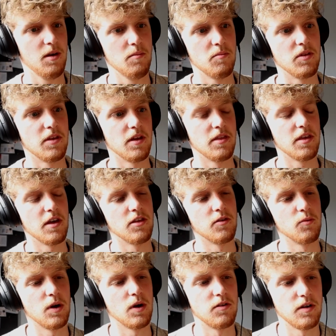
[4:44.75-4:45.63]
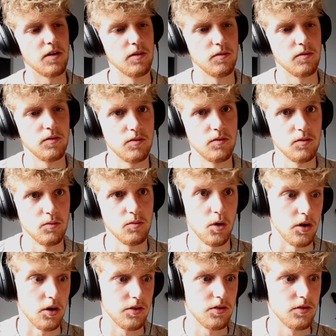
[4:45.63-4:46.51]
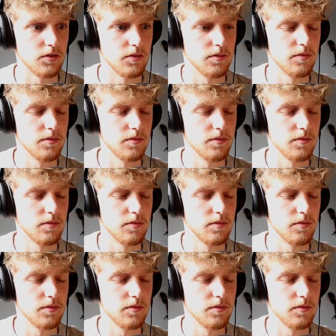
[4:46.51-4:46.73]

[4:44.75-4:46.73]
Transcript: But then the other way around works.